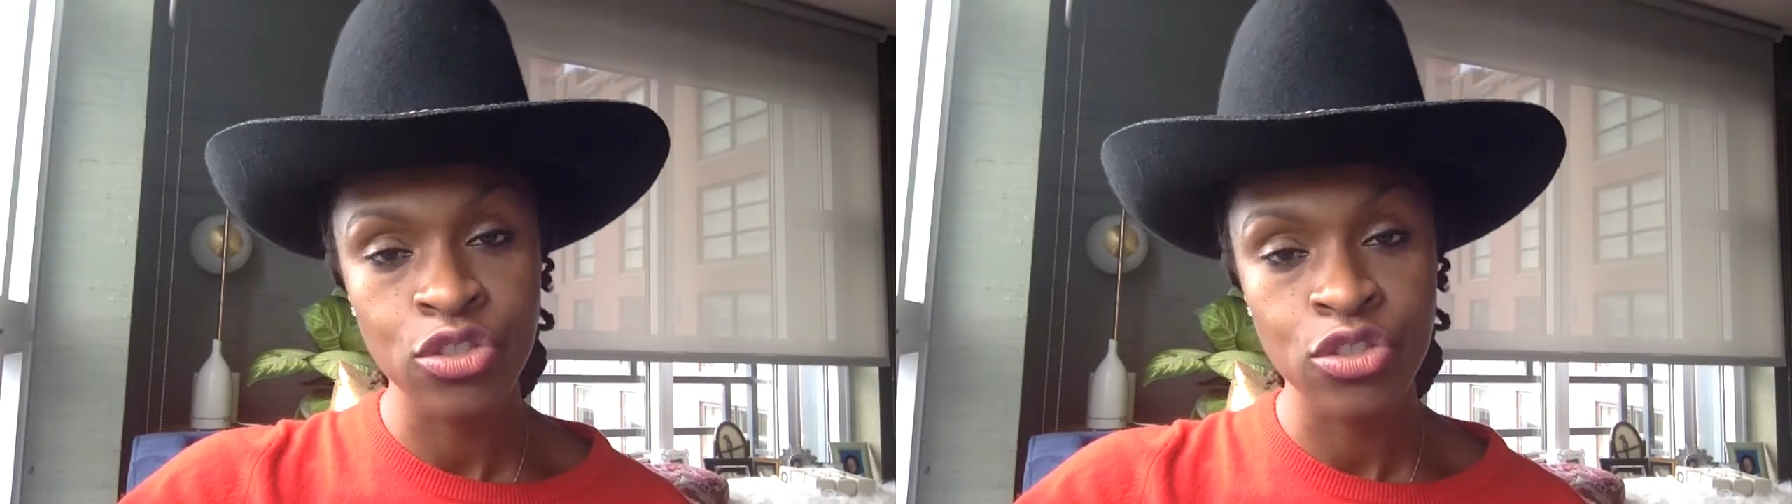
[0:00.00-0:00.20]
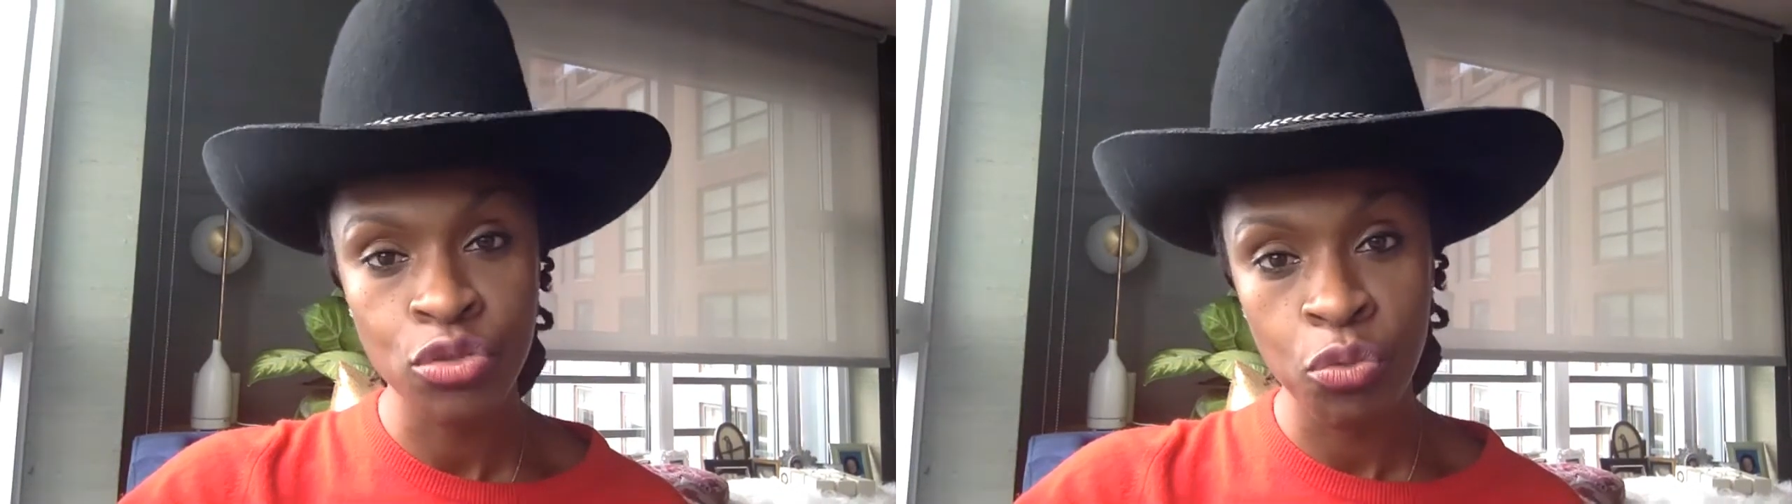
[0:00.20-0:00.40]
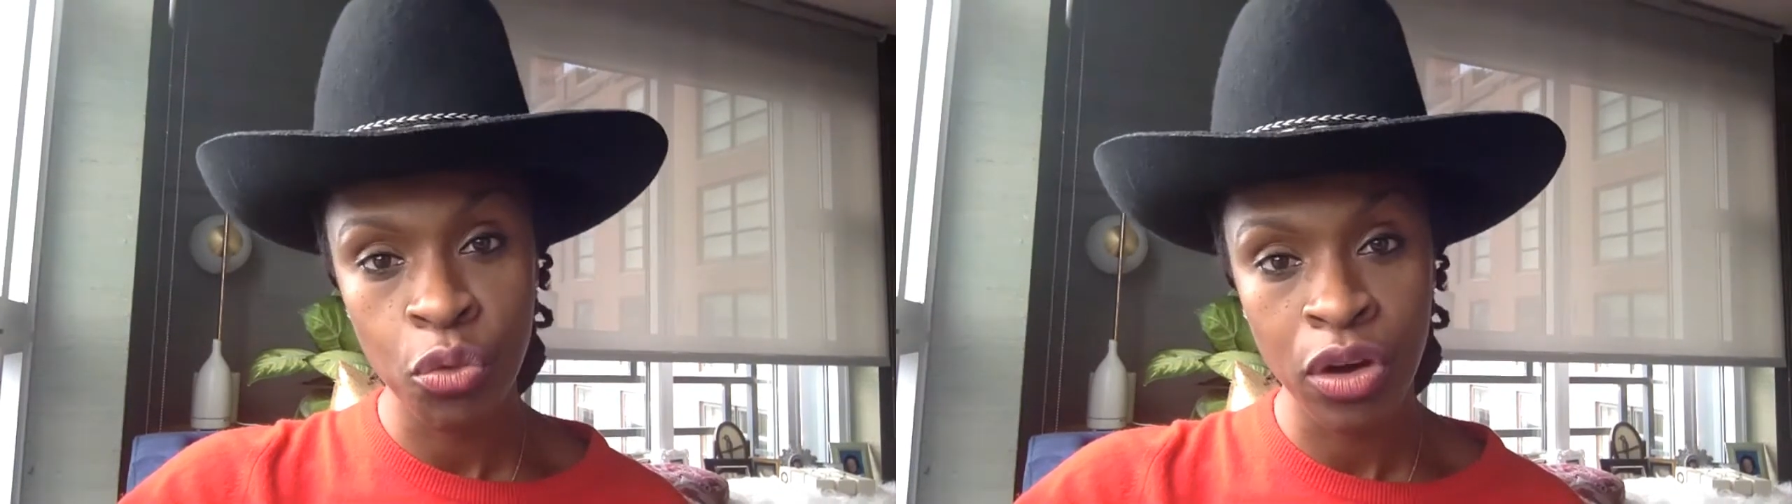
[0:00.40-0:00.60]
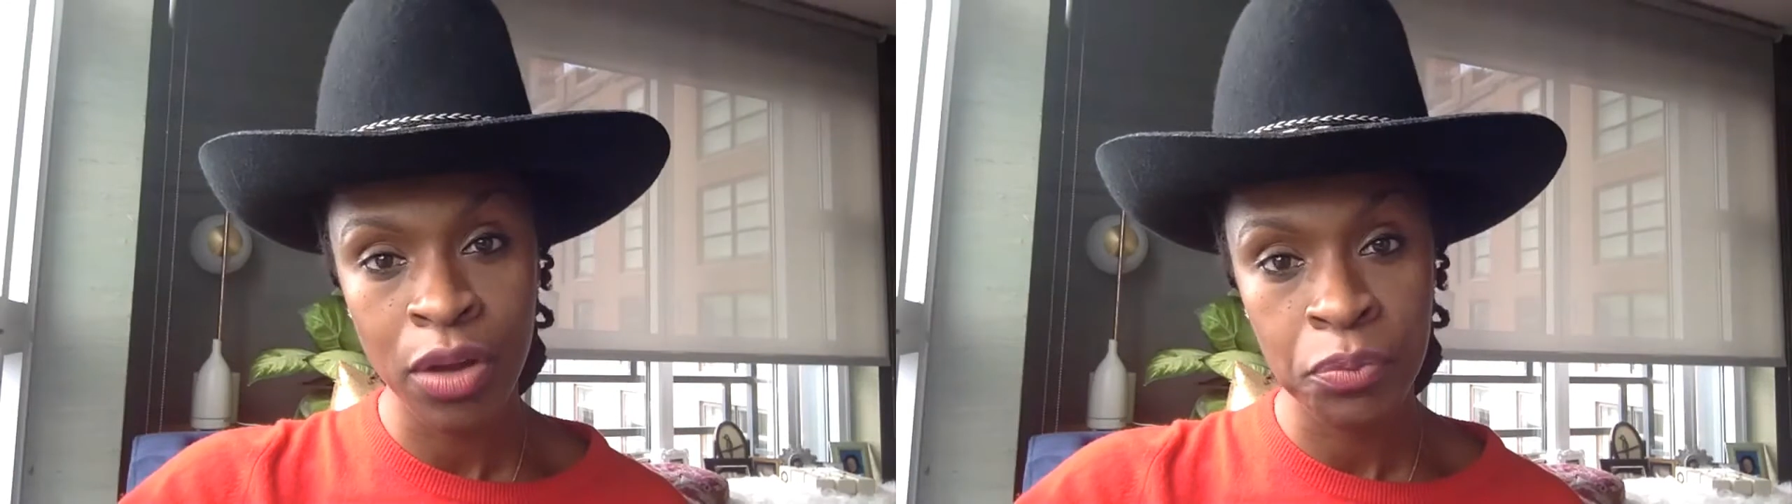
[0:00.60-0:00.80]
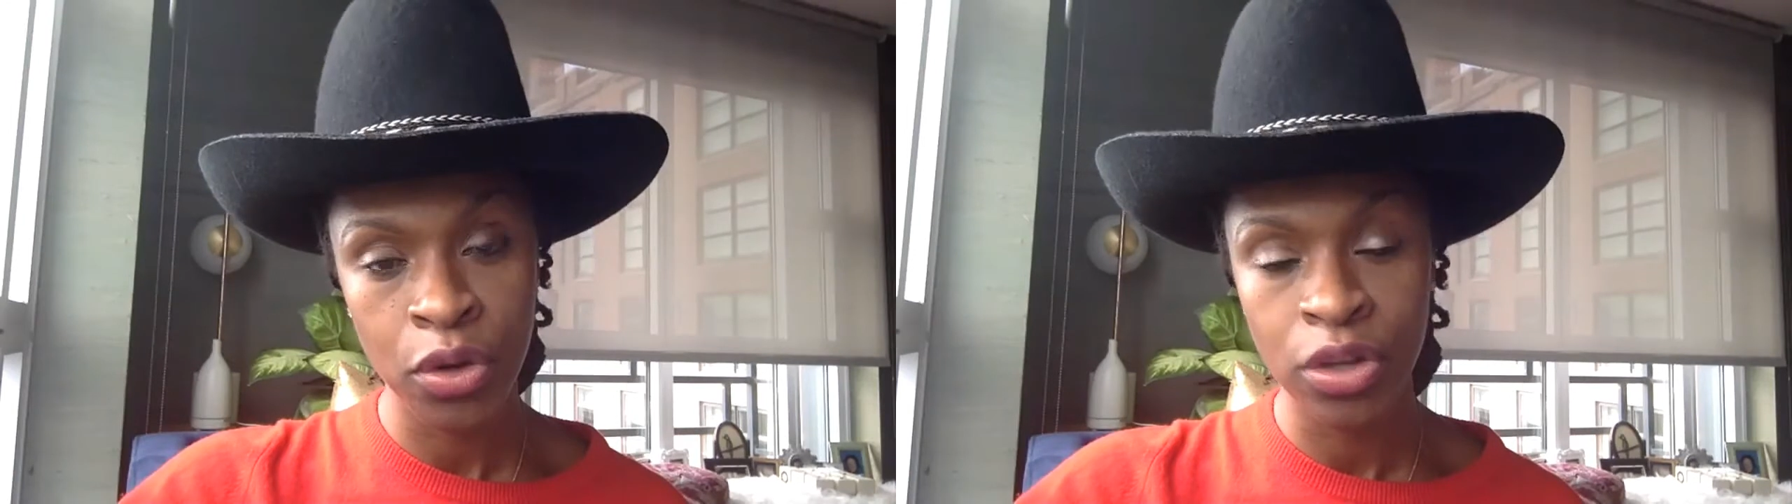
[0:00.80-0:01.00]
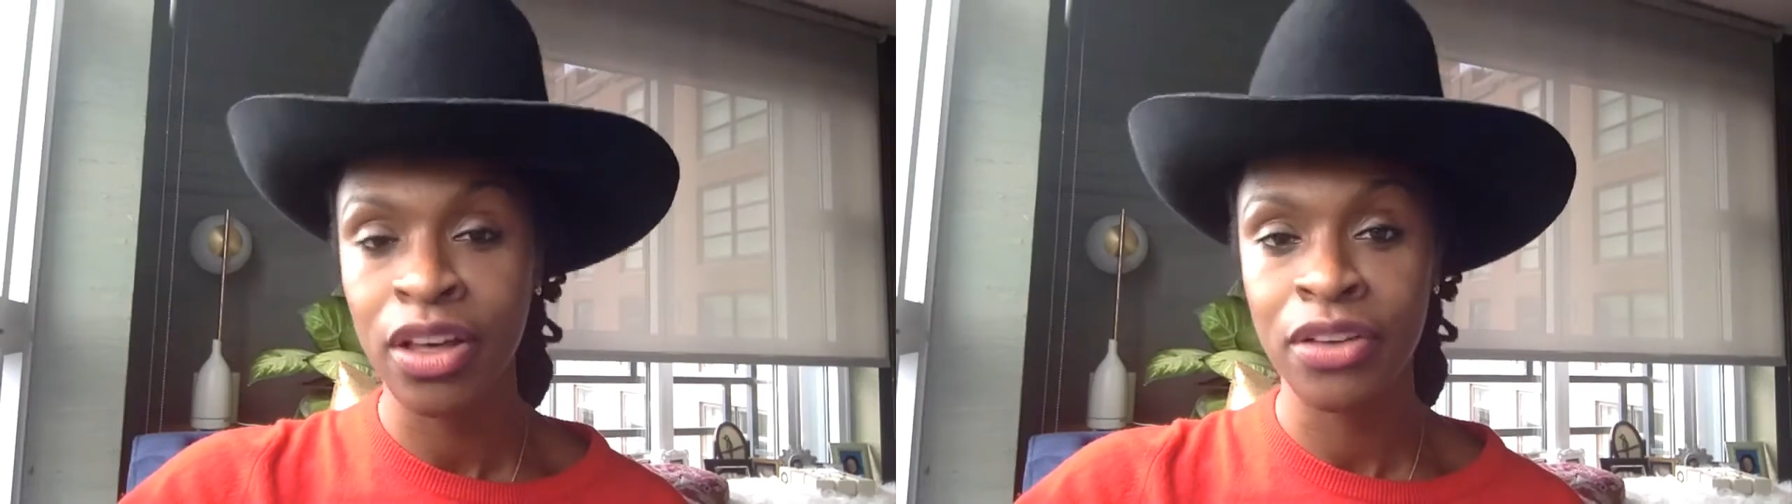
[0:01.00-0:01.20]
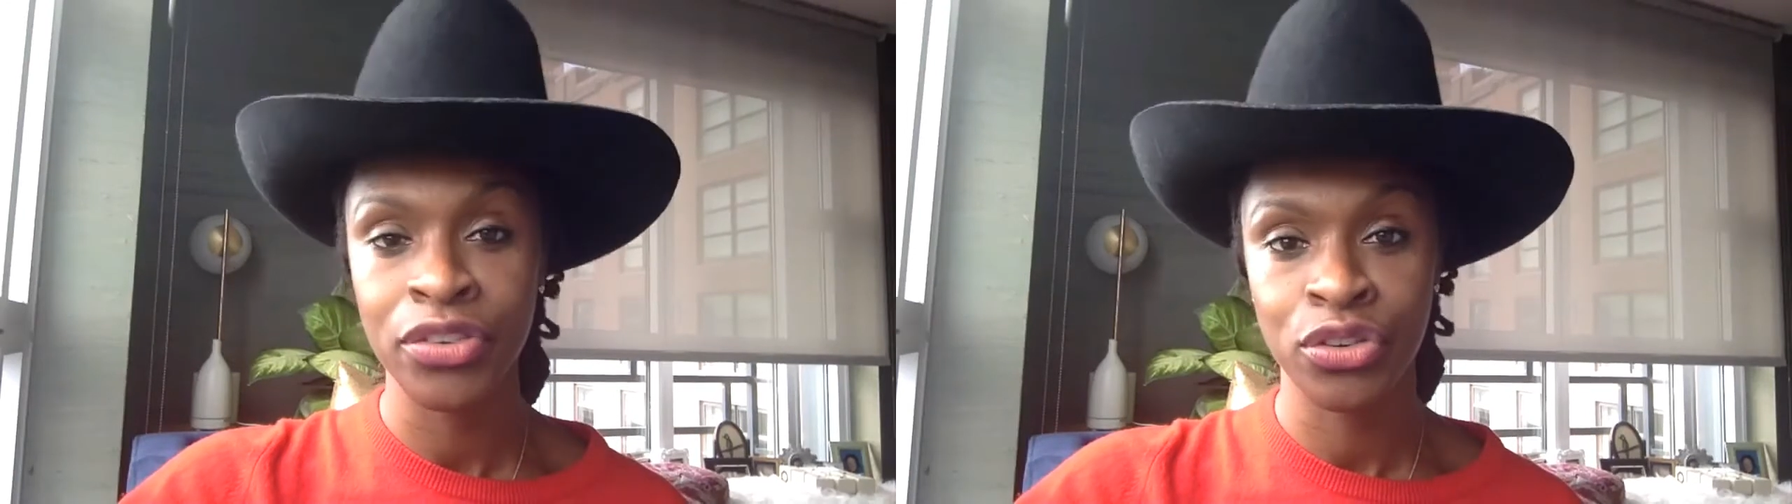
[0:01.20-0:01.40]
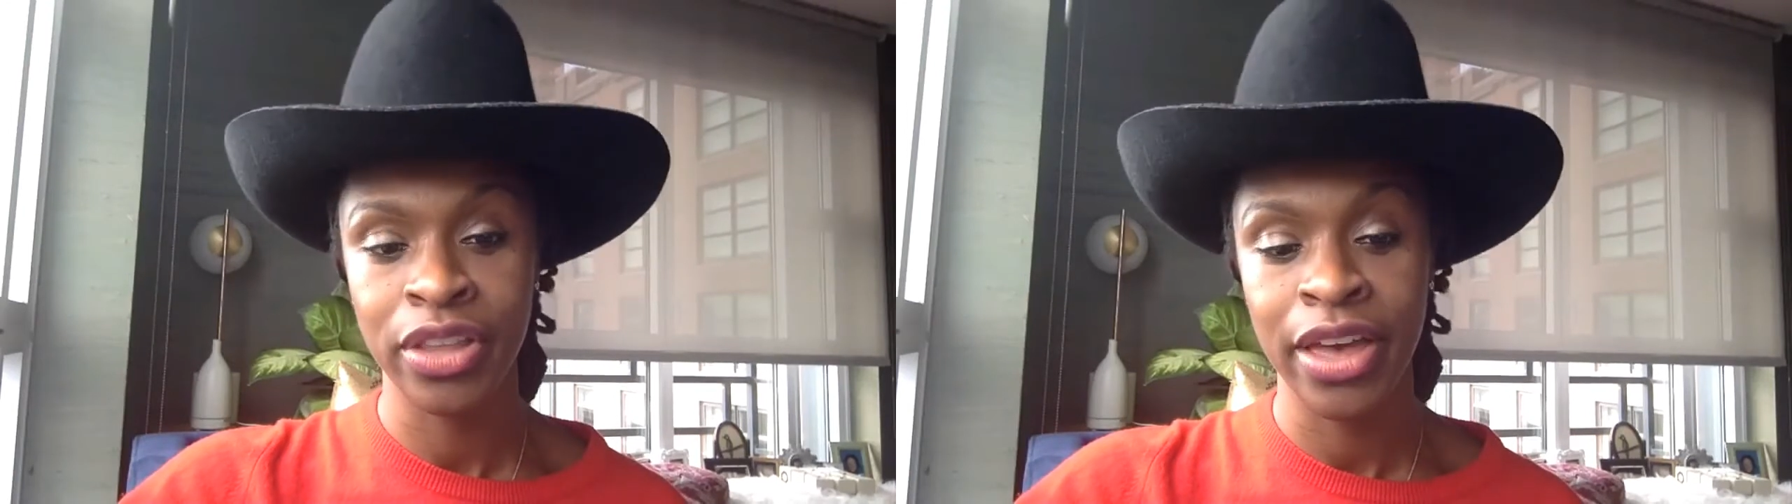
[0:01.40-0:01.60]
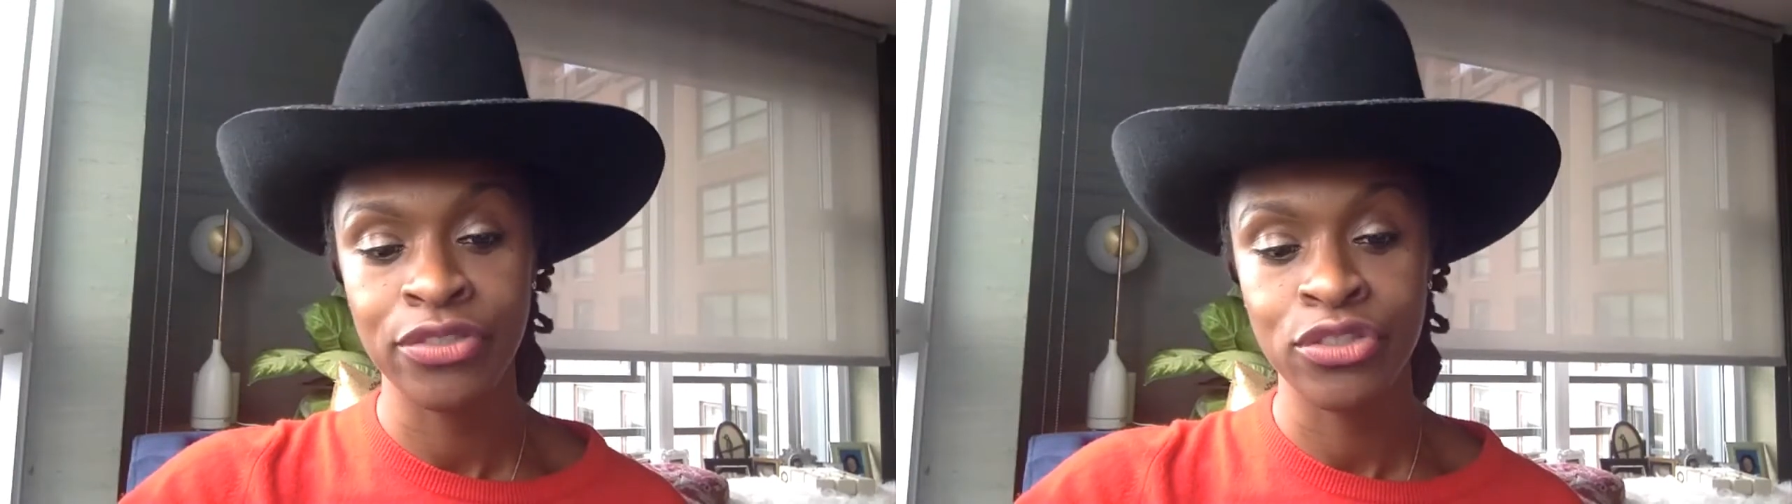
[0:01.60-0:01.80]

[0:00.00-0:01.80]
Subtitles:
Do you want more love in your life?